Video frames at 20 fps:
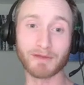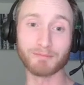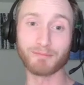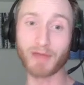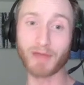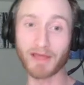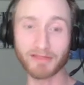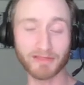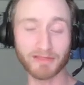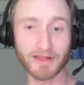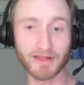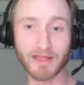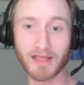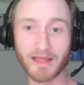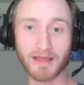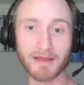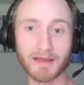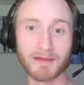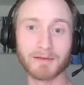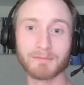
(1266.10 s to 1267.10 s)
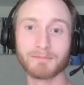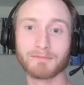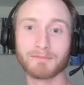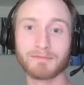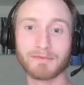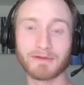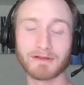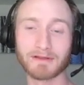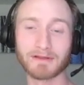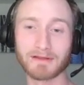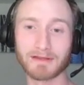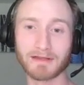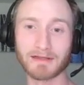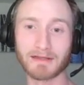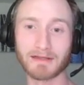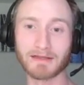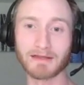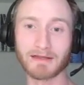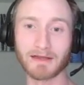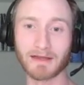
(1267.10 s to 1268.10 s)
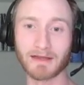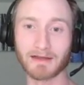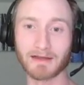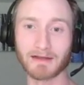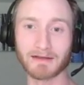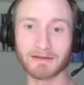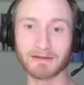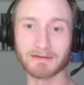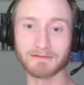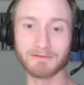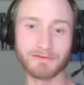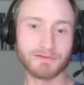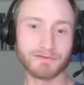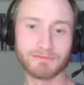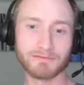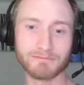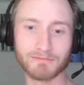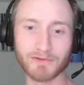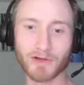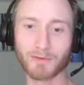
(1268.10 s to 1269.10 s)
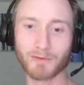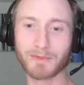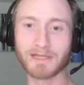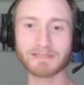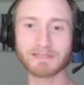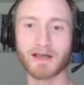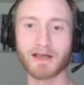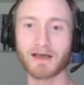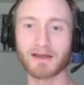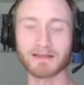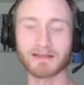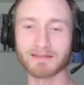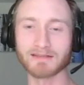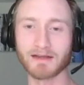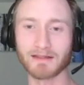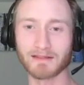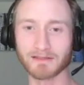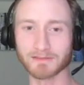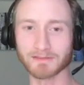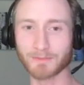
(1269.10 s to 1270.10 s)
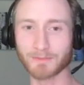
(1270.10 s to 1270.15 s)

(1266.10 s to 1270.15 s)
Bethlehem, uh, nobody saw it as anything